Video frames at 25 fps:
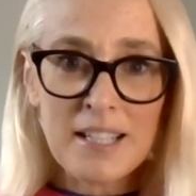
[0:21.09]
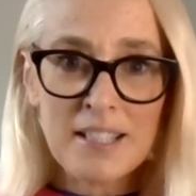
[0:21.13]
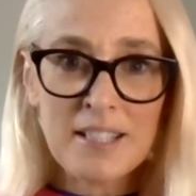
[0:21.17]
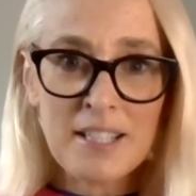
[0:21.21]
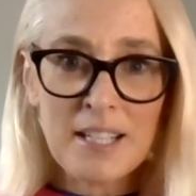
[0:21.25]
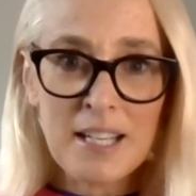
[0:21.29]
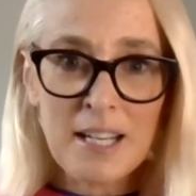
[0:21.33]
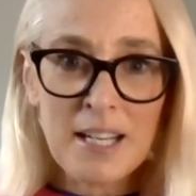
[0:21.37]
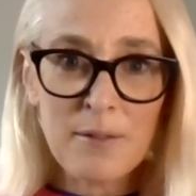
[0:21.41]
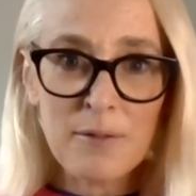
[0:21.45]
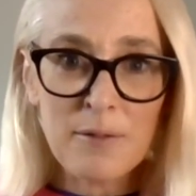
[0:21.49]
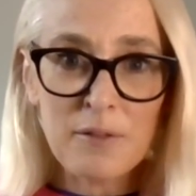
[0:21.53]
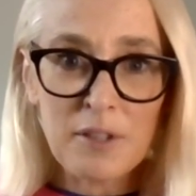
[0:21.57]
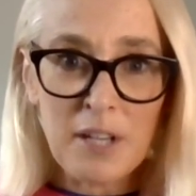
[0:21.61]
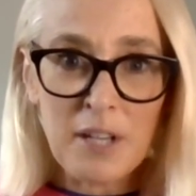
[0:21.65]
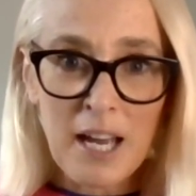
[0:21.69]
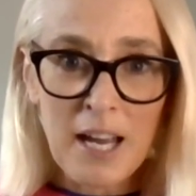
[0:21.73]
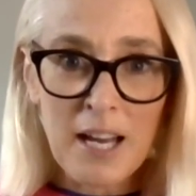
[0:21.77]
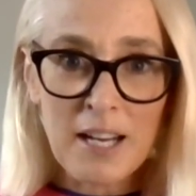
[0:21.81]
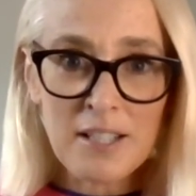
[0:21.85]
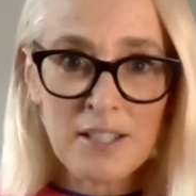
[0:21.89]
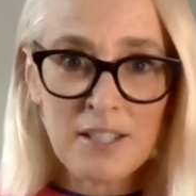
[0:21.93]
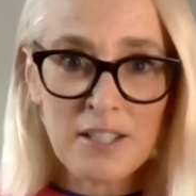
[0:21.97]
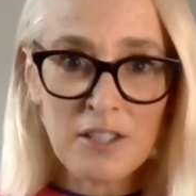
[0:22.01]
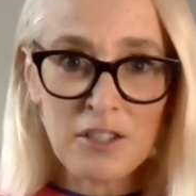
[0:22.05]
Dave,
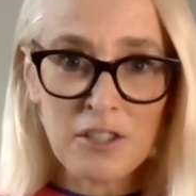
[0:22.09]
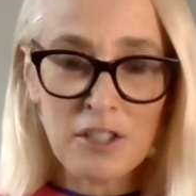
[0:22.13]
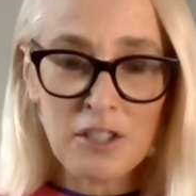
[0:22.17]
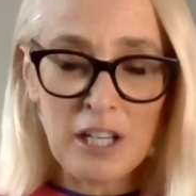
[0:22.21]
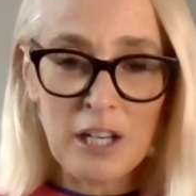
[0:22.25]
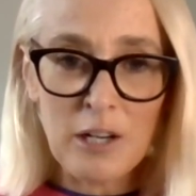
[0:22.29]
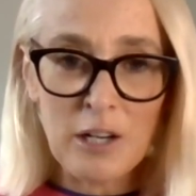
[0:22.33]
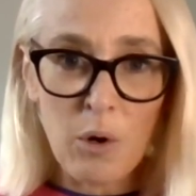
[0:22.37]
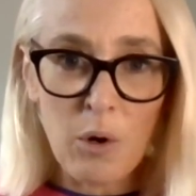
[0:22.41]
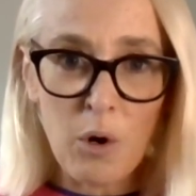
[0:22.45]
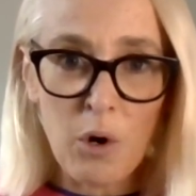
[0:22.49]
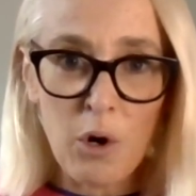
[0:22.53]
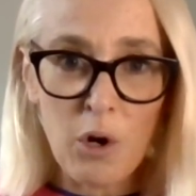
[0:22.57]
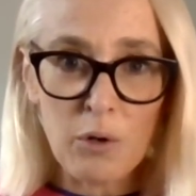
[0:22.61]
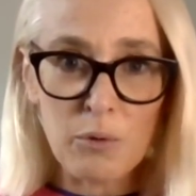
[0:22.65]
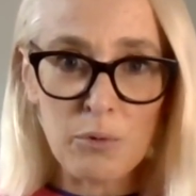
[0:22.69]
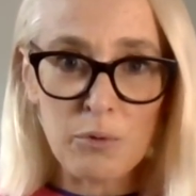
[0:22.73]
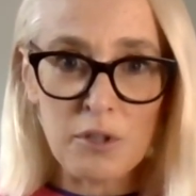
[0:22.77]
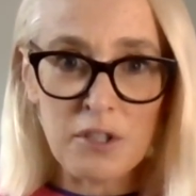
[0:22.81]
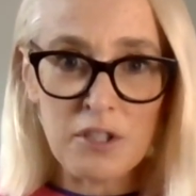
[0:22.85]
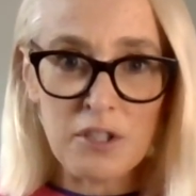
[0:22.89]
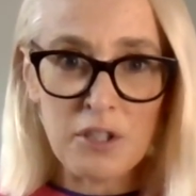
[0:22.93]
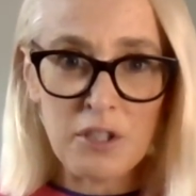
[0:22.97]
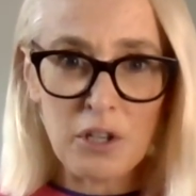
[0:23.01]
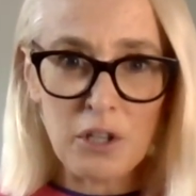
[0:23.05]
that nil-all
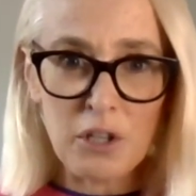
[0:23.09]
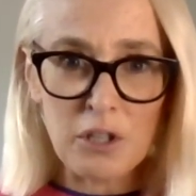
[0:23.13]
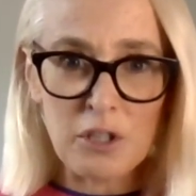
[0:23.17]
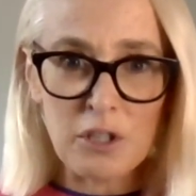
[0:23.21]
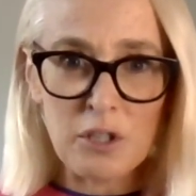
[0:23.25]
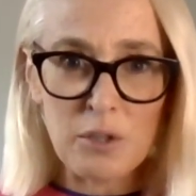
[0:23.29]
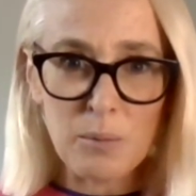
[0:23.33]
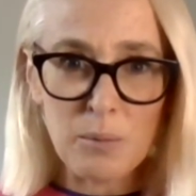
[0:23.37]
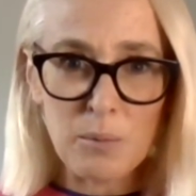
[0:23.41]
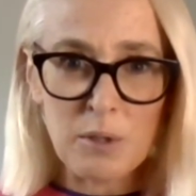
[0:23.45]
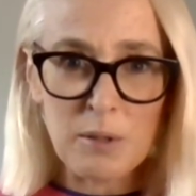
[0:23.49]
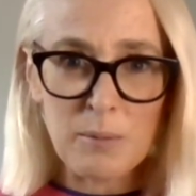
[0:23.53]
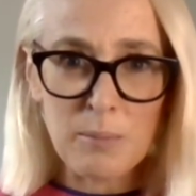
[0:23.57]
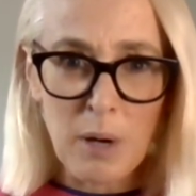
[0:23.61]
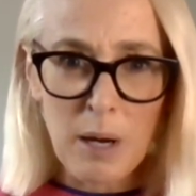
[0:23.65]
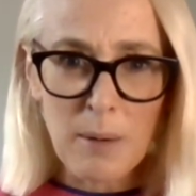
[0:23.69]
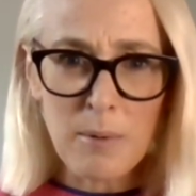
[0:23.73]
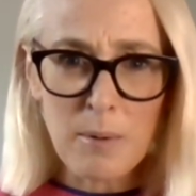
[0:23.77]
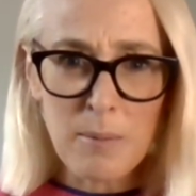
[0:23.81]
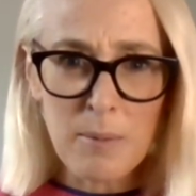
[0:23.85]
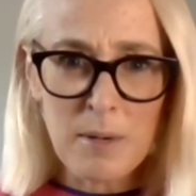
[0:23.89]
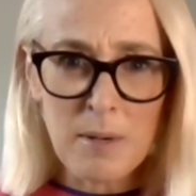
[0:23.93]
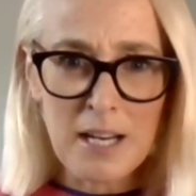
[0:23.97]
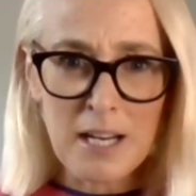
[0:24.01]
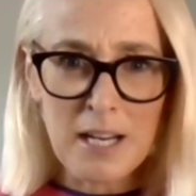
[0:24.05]
result was
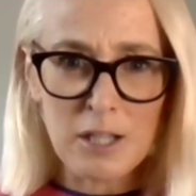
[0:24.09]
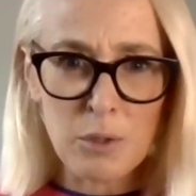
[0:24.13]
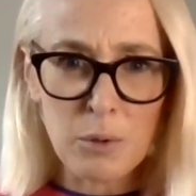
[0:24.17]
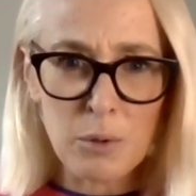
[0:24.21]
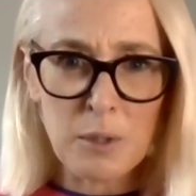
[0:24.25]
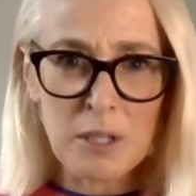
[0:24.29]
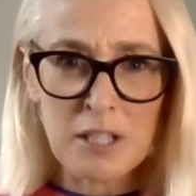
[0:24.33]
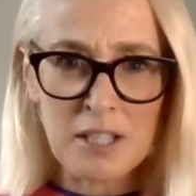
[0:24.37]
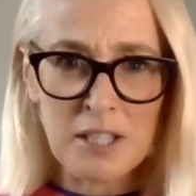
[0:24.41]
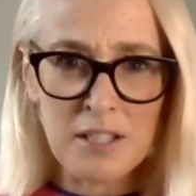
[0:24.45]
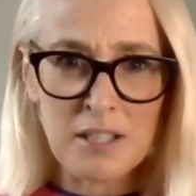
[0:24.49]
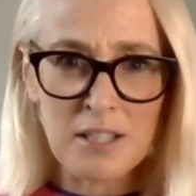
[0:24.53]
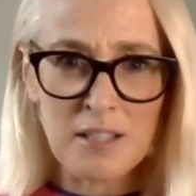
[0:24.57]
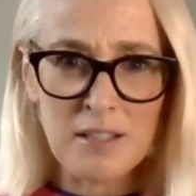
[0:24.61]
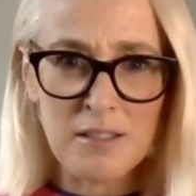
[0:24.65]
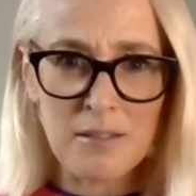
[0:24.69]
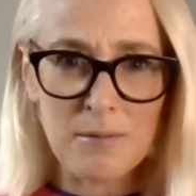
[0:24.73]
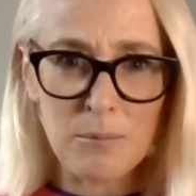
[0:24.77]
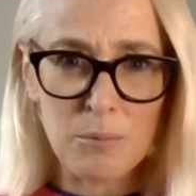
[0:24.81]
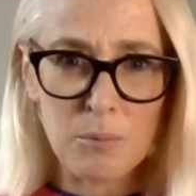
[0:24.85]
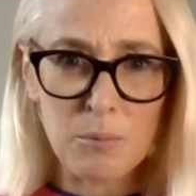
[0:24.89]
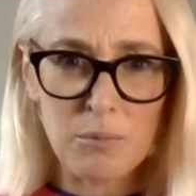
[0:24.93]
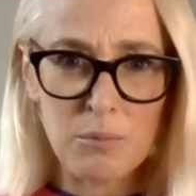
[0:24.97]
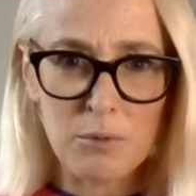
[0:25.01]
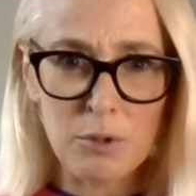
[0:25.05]
probably a twist
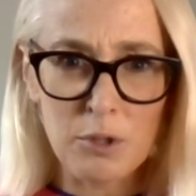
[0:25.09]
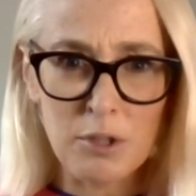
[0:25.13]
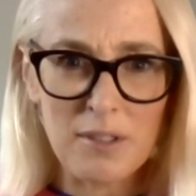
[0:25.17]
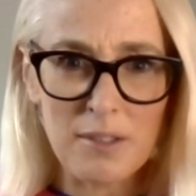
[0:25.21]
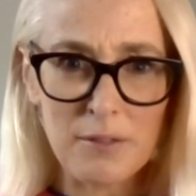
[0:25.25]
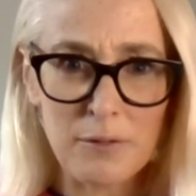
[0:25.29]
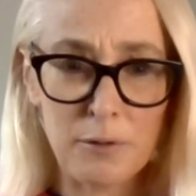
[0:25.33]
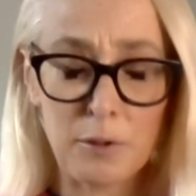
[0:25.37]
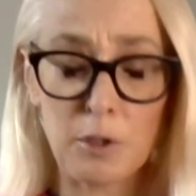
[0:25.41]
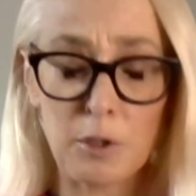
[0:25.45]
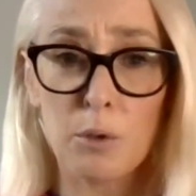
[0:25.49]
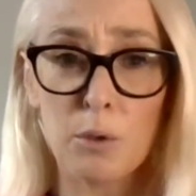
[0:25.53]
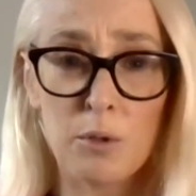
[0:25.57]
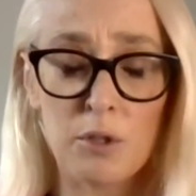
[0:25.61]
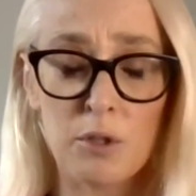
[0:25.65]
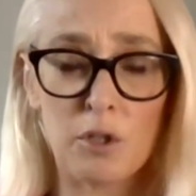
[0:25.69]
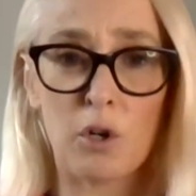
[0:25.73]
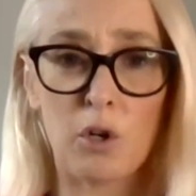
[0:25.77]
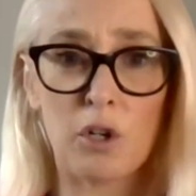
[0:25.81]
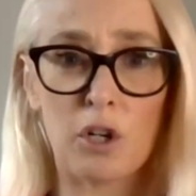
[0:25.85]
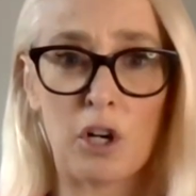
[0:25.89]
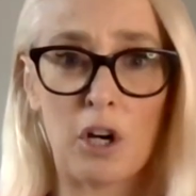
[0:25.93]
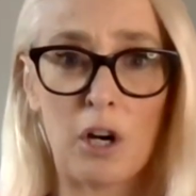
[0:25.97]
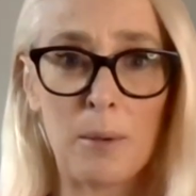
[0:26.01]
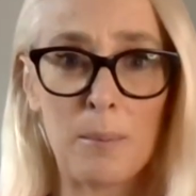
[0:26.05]
few
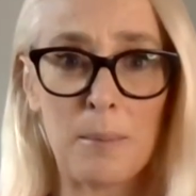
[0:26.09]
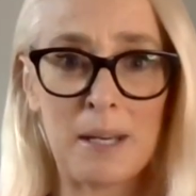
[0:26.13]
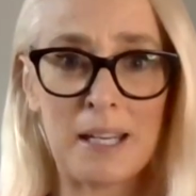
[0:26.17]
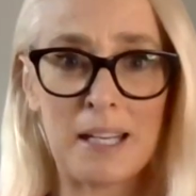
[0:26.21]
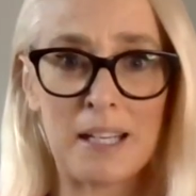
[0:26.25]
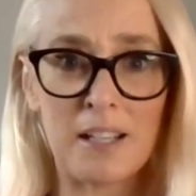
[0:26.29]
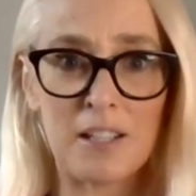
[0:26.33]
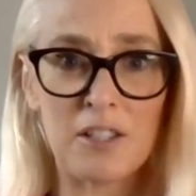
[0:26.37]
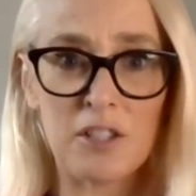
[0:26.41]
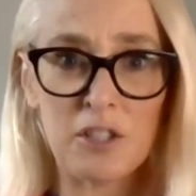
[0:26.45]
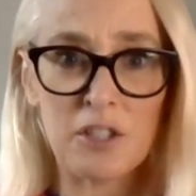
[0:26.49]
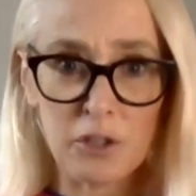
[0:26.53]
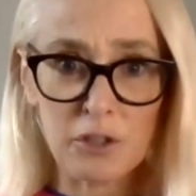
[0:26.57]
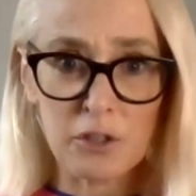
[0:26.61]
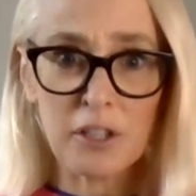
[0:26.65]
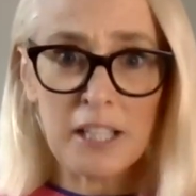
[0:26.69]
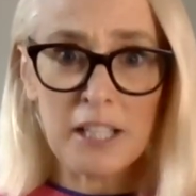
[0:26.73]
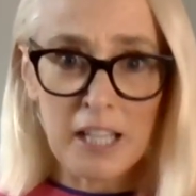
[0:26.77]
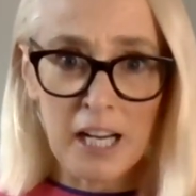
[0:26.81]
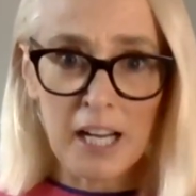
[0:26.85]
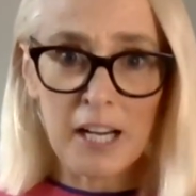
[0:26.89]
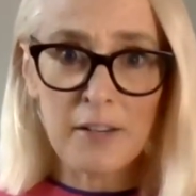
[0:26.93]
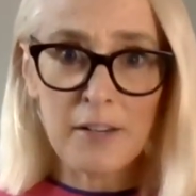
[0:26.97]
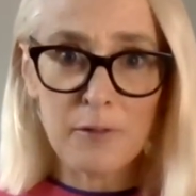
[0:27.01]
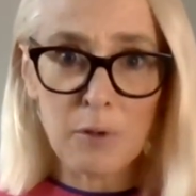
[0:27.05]
saw coming, and it certainly
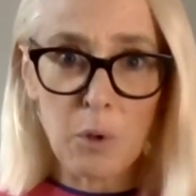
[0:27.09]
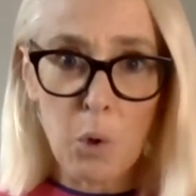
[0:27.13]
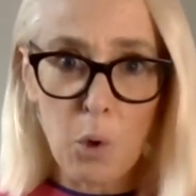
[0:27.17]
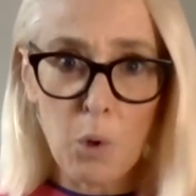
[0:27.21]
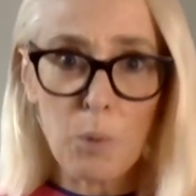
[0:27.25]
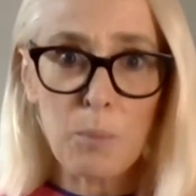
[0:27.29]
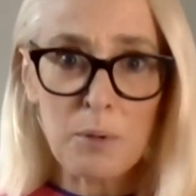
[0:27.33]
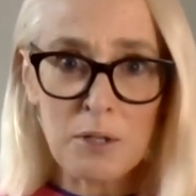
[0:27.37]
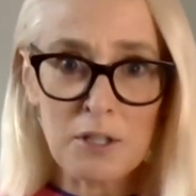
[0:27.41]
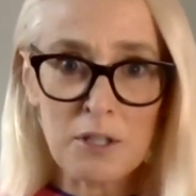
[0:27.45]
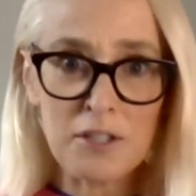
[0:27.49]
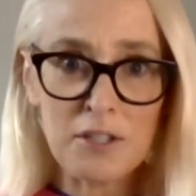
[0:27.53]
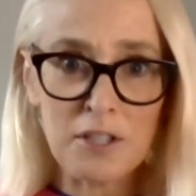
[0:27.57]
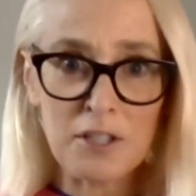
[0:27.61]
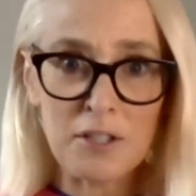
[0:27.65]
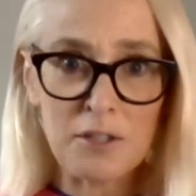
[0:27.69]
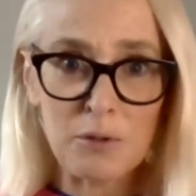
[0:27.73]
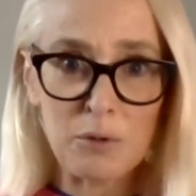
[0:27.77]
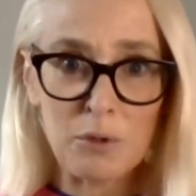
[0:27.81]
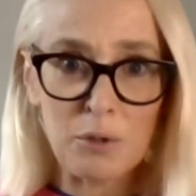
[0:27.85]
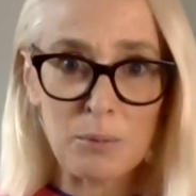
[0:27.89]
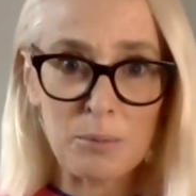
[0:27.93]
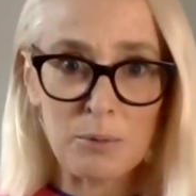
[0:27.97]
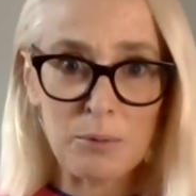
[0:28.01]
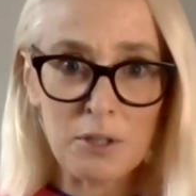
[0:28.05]
kind of opens this
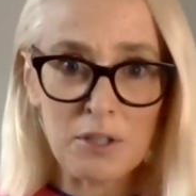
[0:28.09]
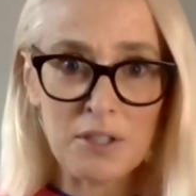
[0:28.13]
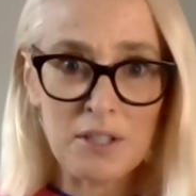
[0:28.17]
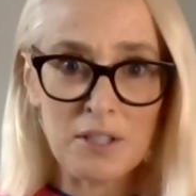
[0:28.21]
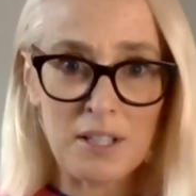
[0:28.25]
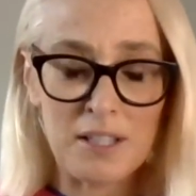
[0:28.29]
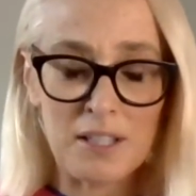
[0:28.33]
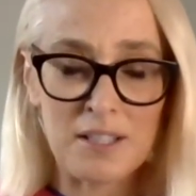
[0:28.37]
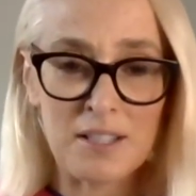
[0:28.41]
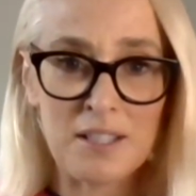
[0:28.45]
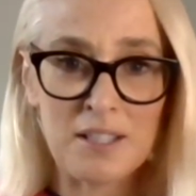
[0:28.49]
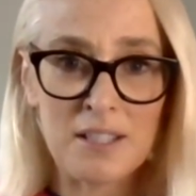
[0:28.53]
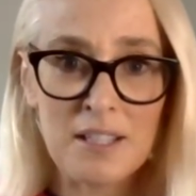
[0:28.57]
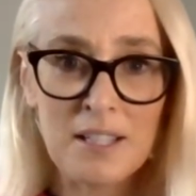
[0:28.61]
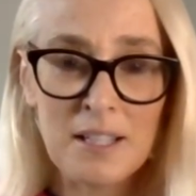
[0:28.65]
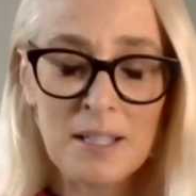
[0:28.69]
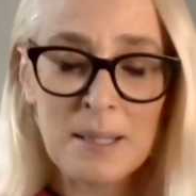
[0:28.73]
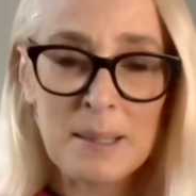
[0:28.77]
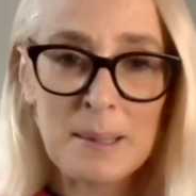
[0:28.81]
group, doesn't it?